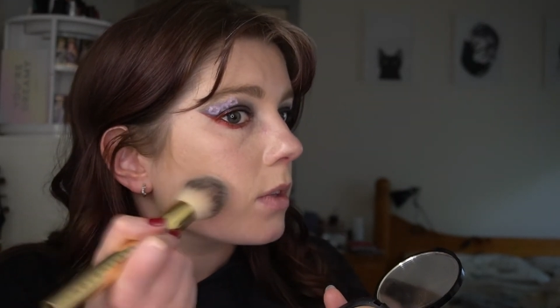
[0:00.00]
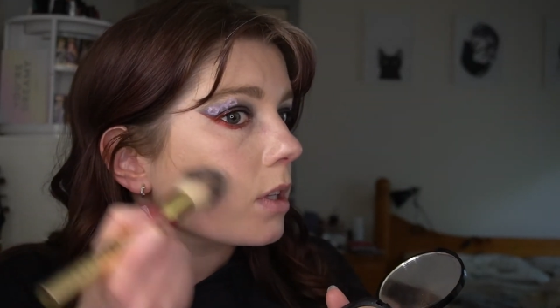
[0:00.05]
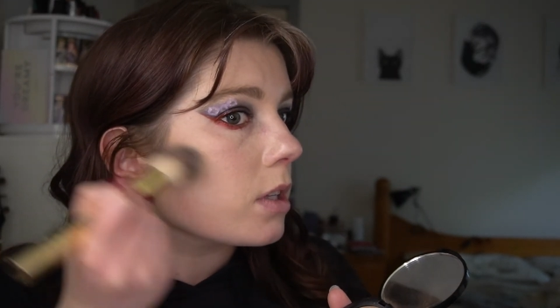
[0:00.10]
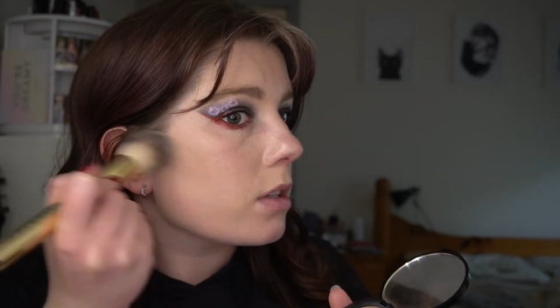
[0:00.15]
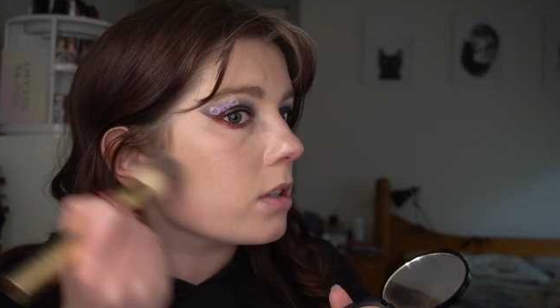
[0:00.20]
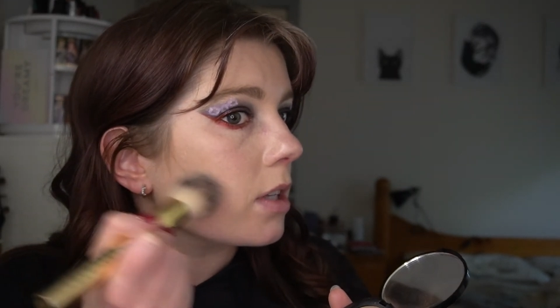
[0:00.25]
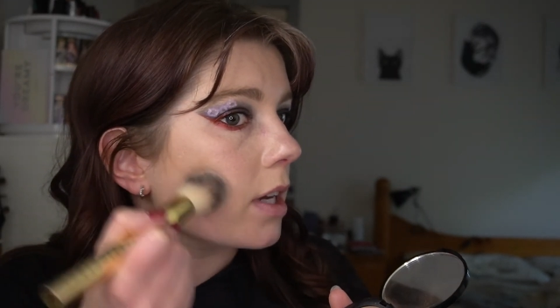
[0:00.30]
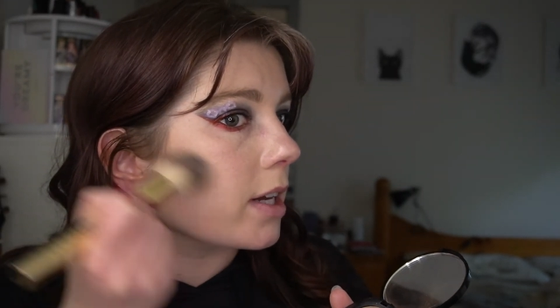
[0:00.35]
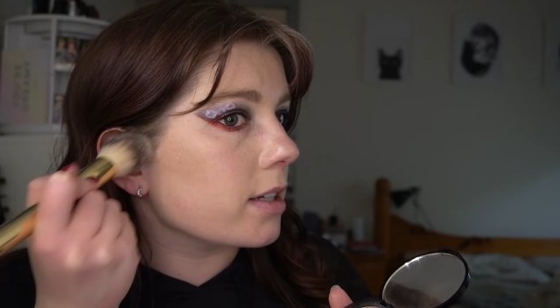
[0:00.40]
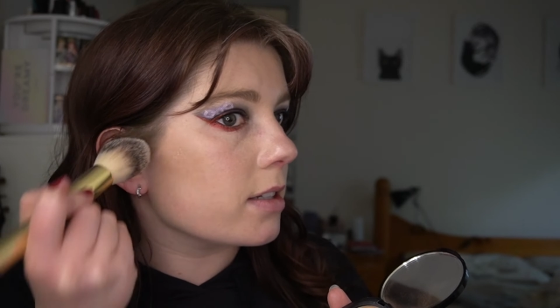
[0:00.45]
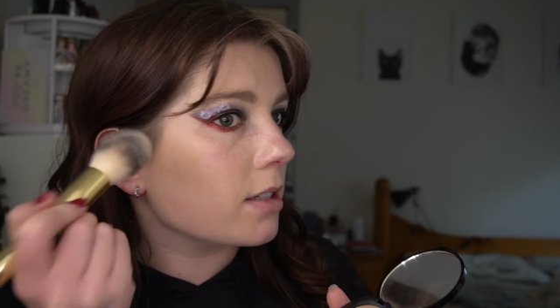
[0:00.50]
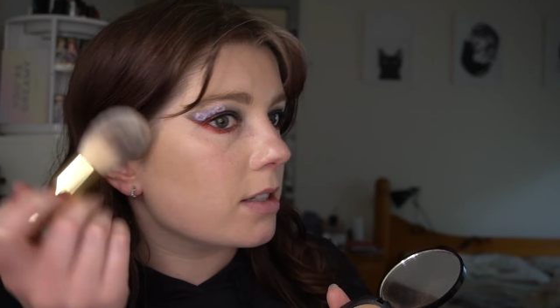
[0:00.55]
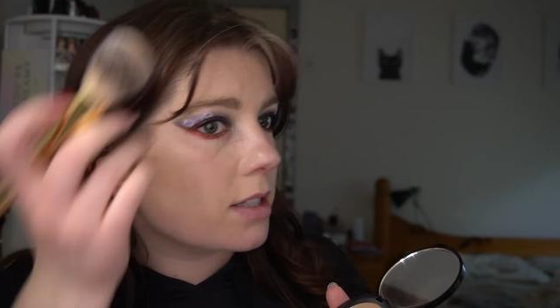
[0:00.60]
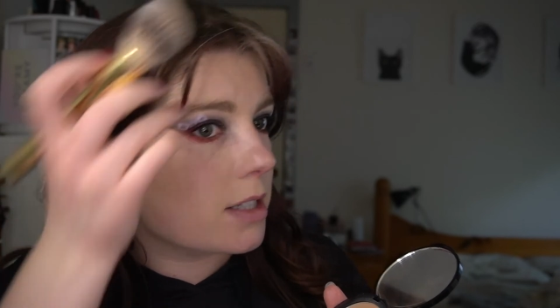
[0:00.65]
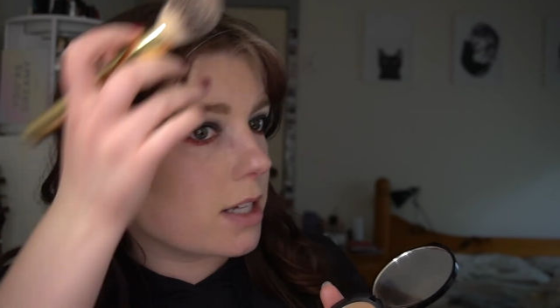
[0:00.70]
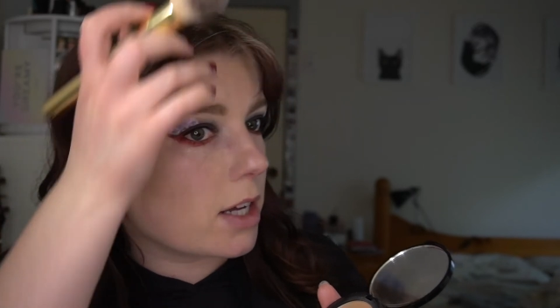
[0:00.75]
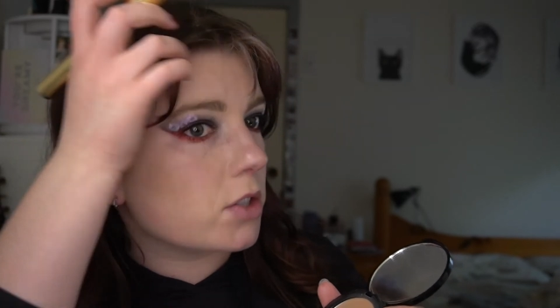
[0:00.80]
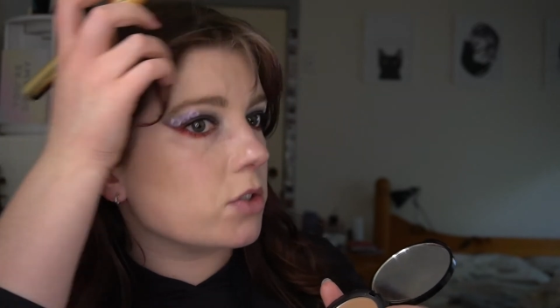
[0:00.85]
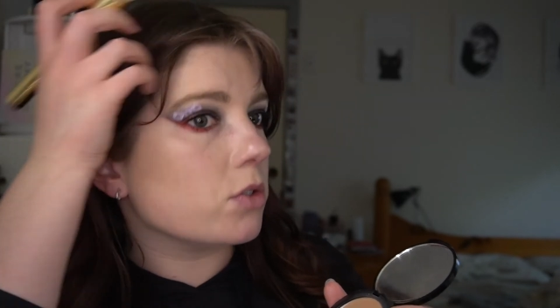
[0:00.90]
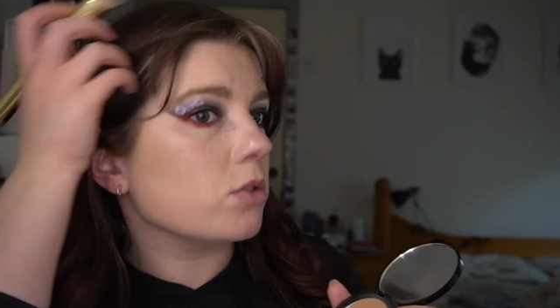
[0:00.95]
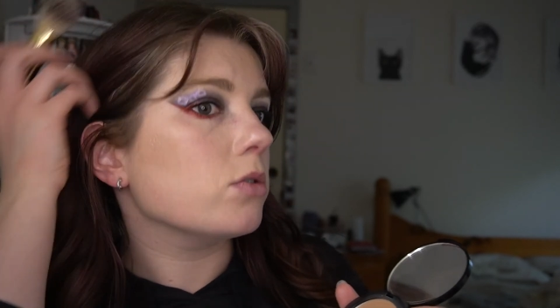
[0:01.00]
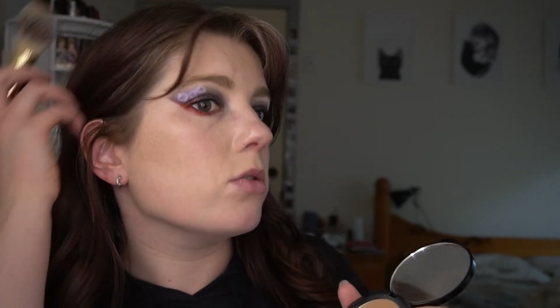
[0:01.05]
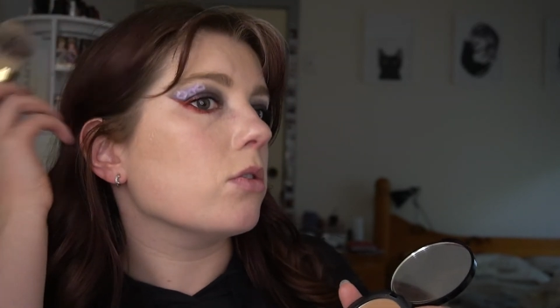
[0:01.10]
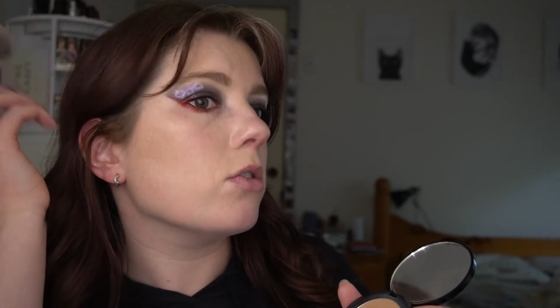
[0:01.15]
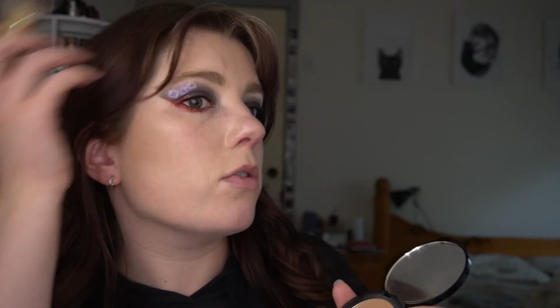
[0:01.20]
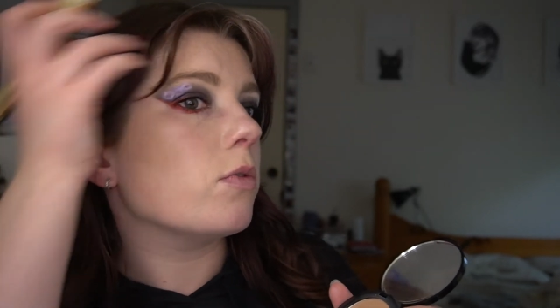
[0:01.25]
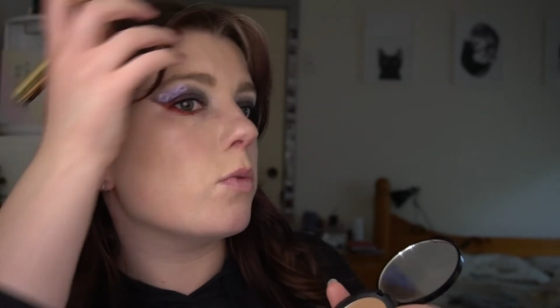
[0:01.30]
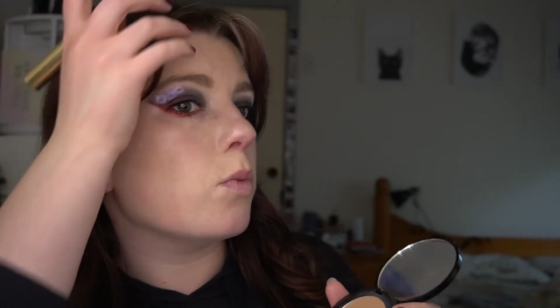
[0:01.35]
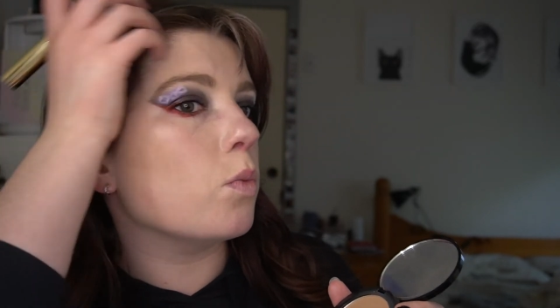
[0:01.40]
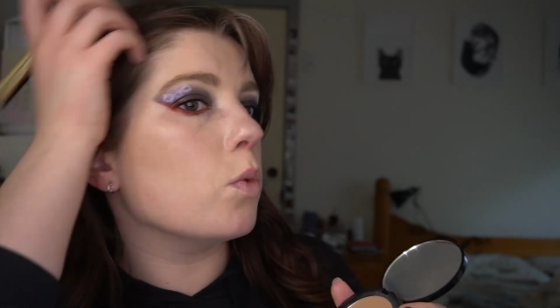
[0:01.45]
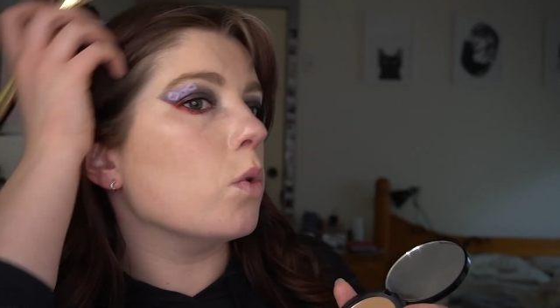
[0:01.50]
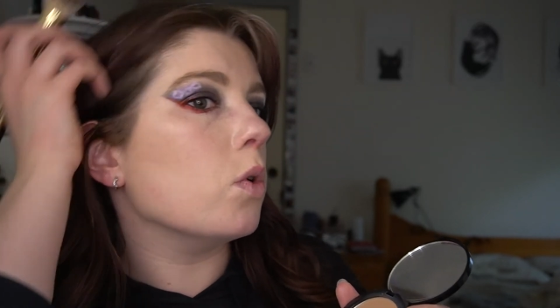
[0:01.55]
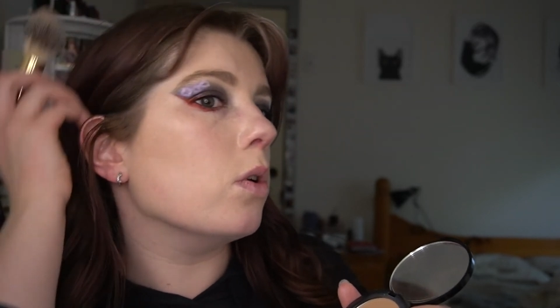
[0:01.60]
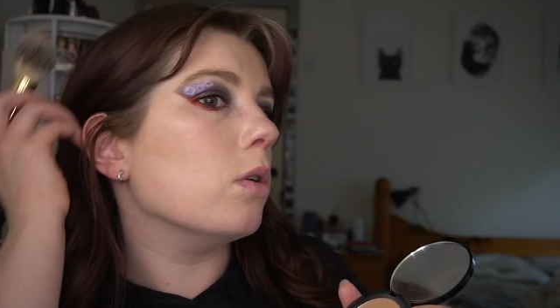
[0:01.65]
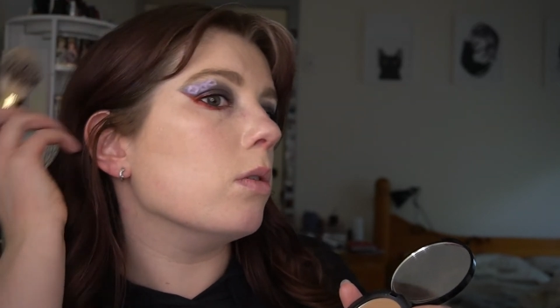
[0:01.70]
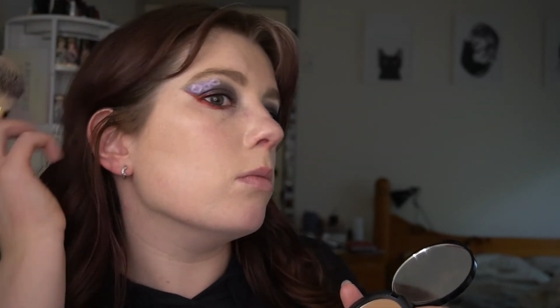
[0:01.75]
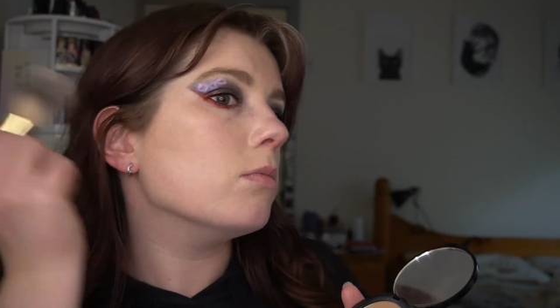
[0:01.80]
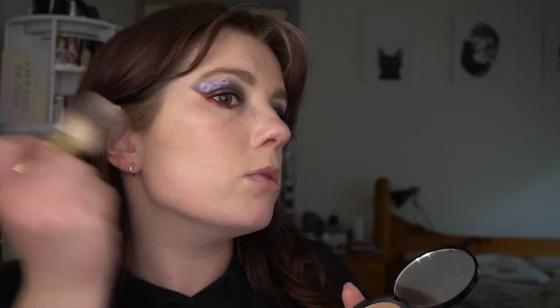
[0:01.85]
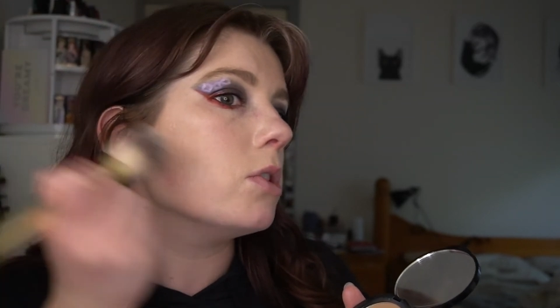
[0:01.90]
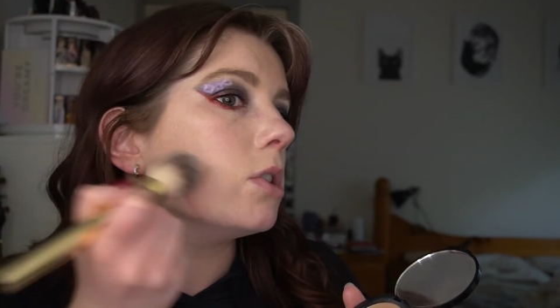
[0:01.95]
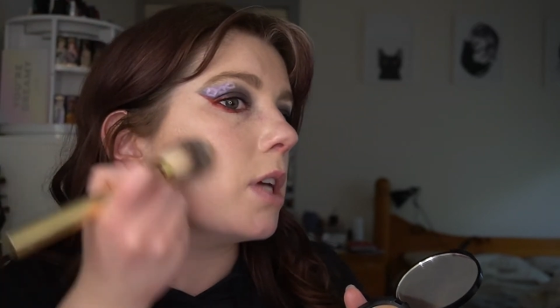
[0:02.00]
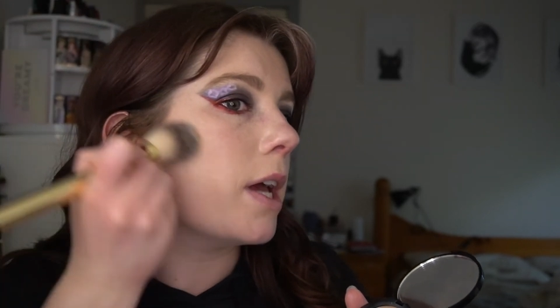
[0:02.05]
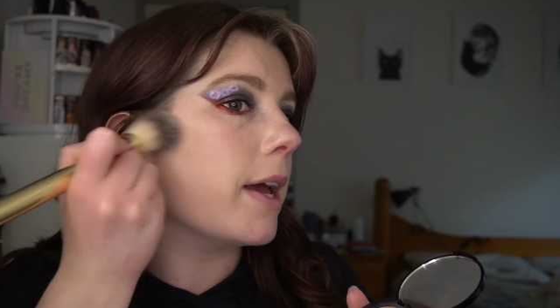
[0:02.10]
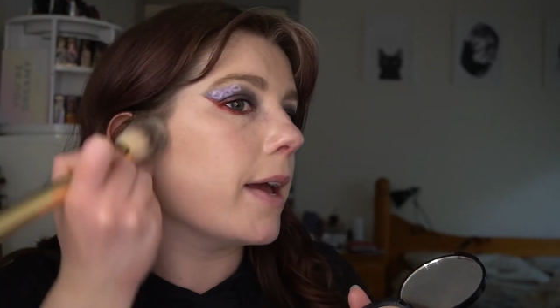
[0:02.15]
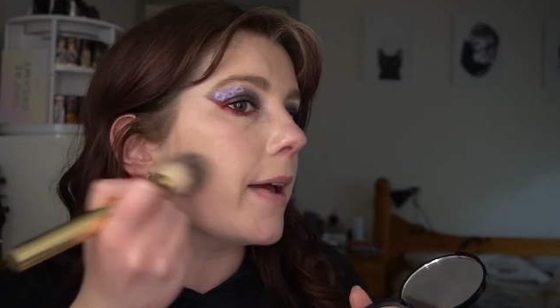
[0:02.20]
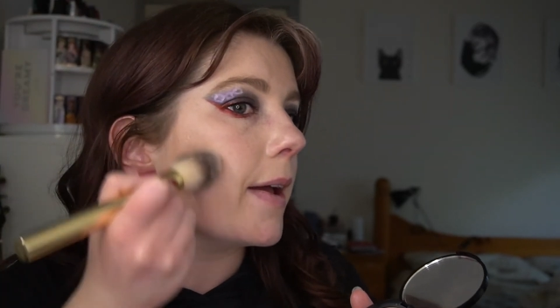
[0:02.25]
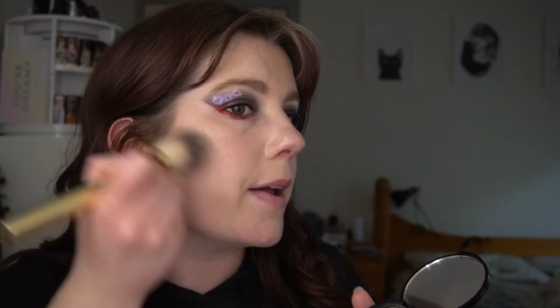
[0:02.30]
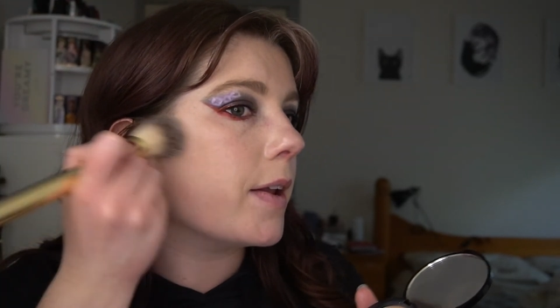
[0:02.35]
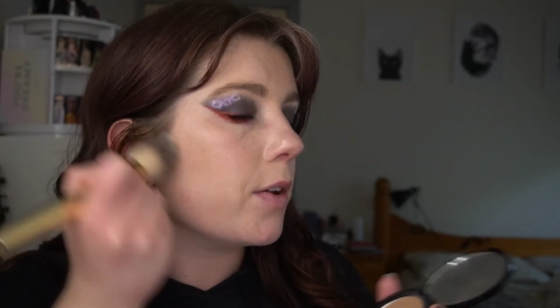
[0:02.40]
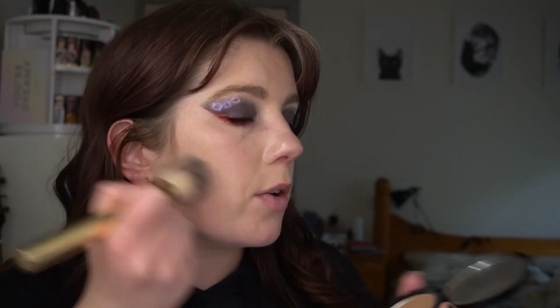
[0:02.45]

It's like a subtle sort of warm shade.